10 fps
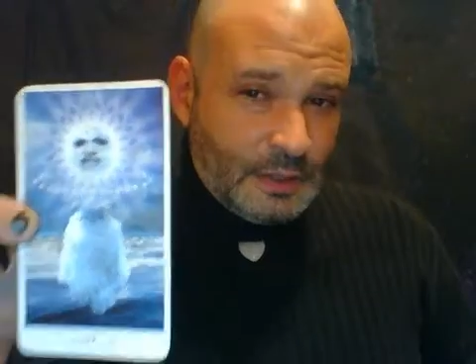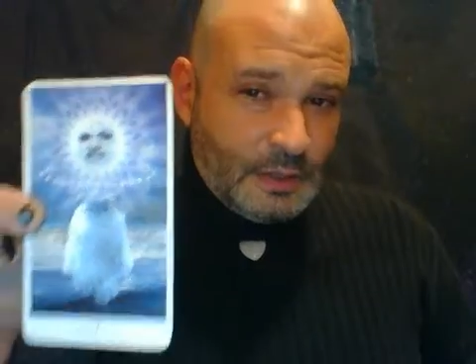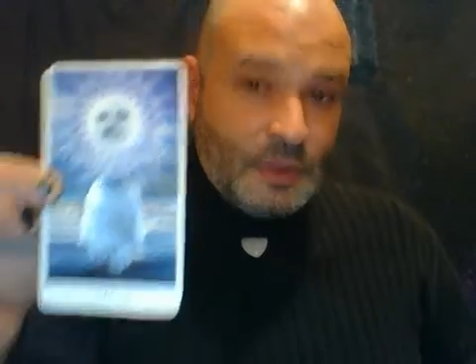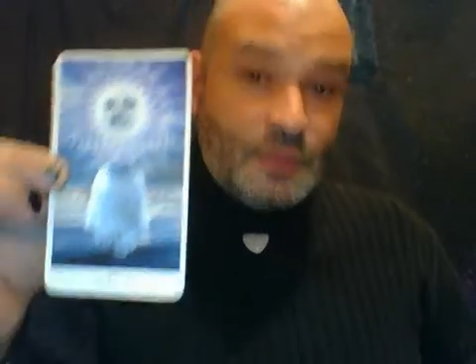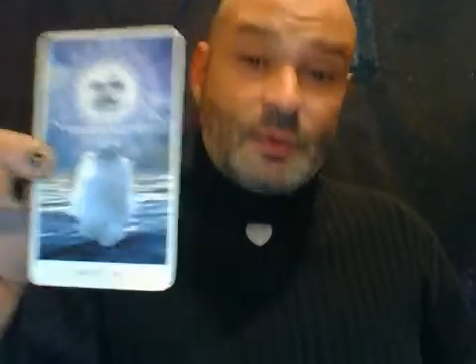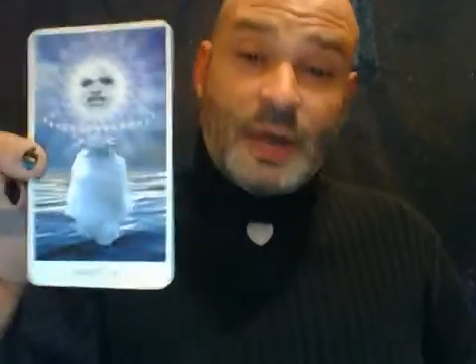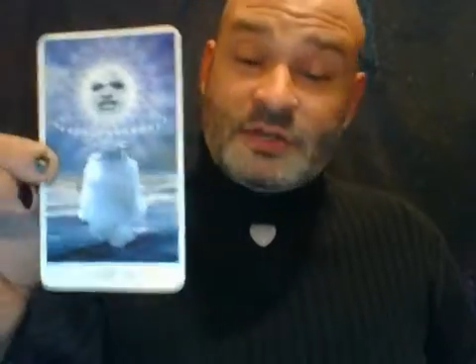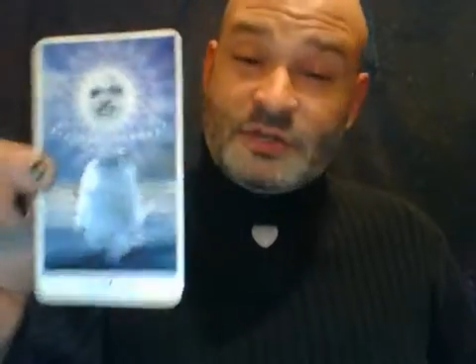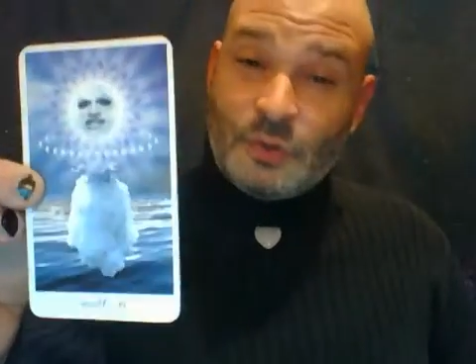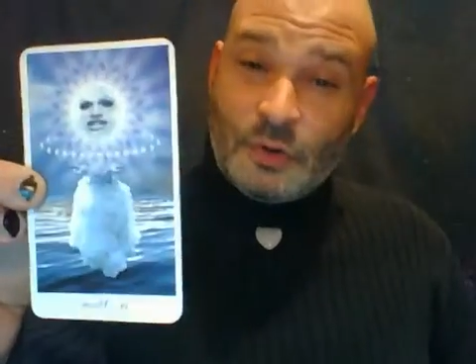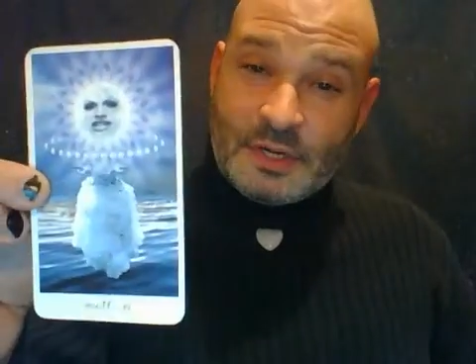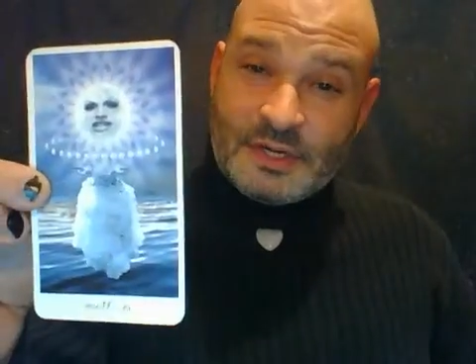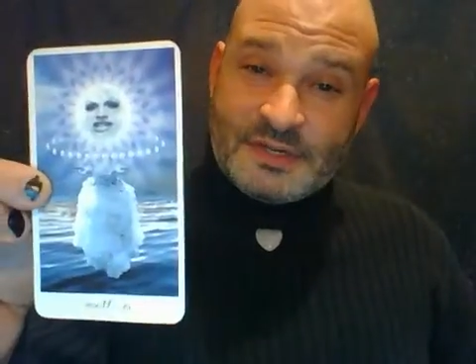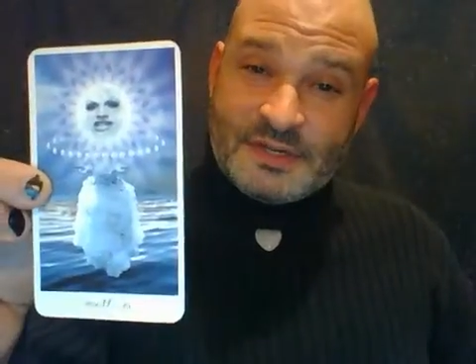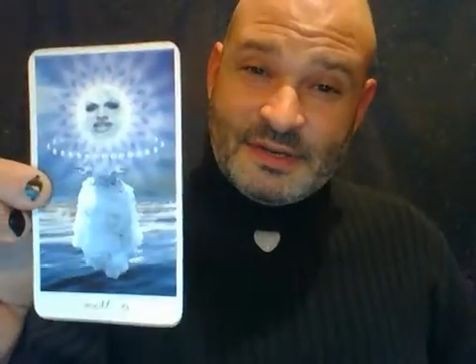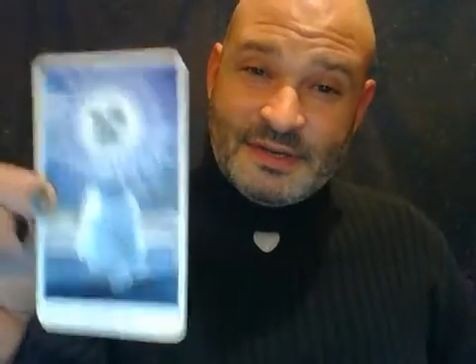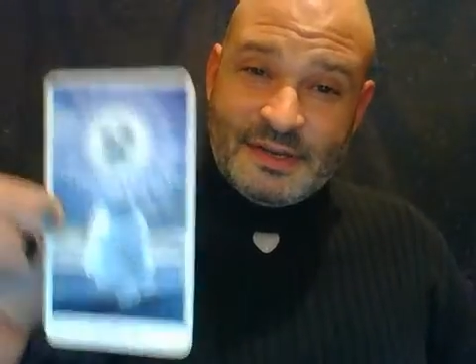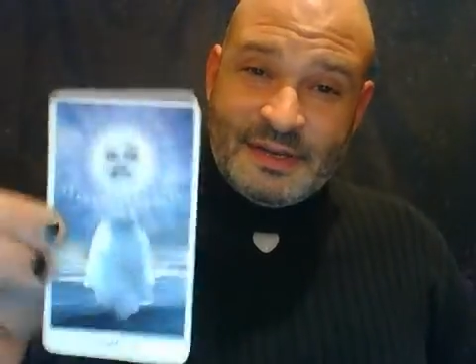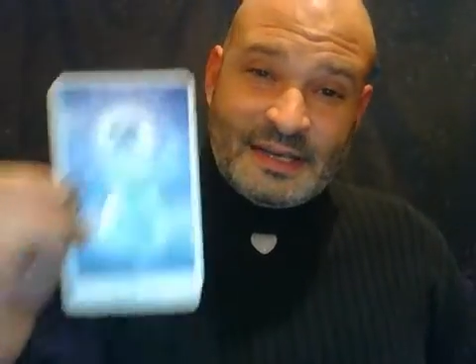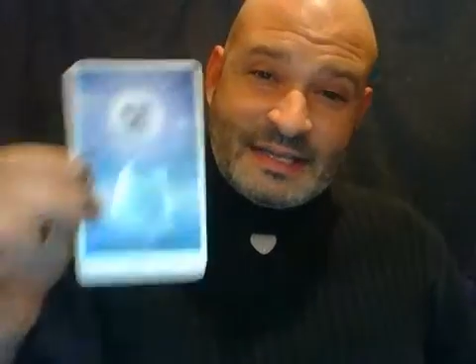the right stories,
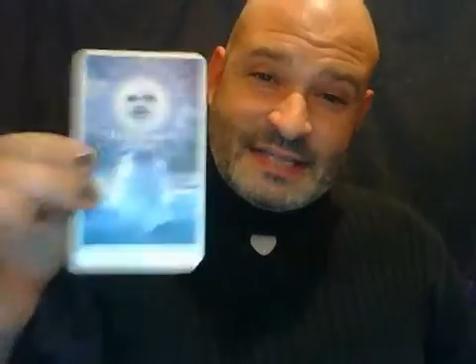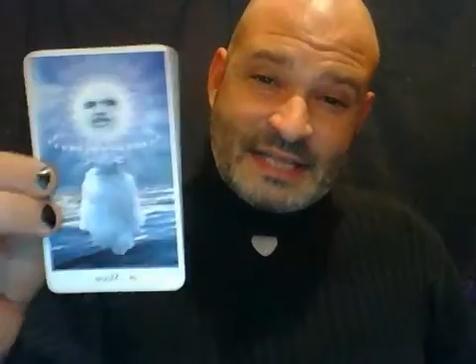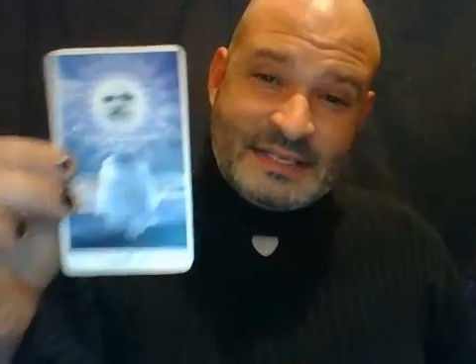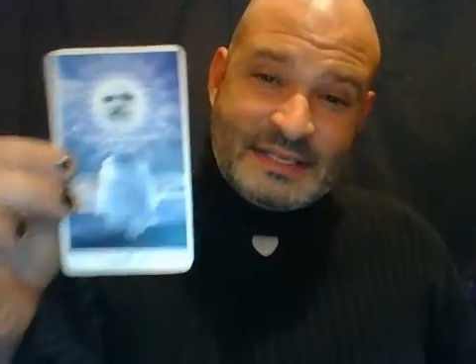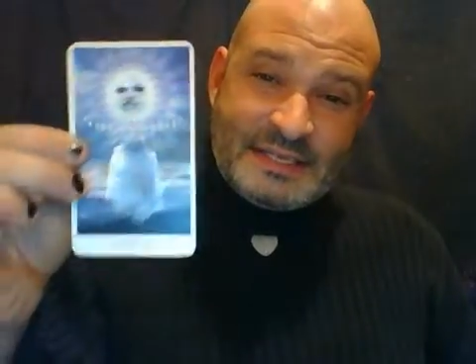because that's